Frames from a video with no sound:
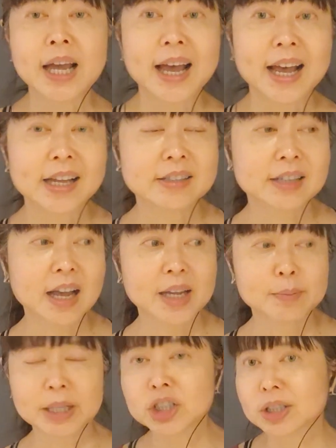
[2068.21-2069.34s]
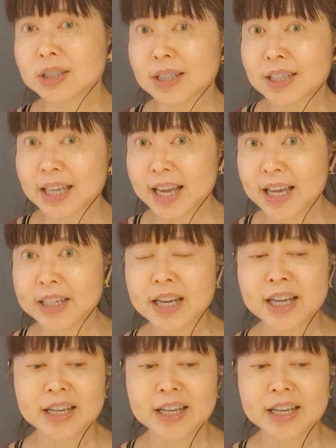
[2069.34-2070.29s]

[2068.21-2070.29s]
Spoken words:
as I mentioned again,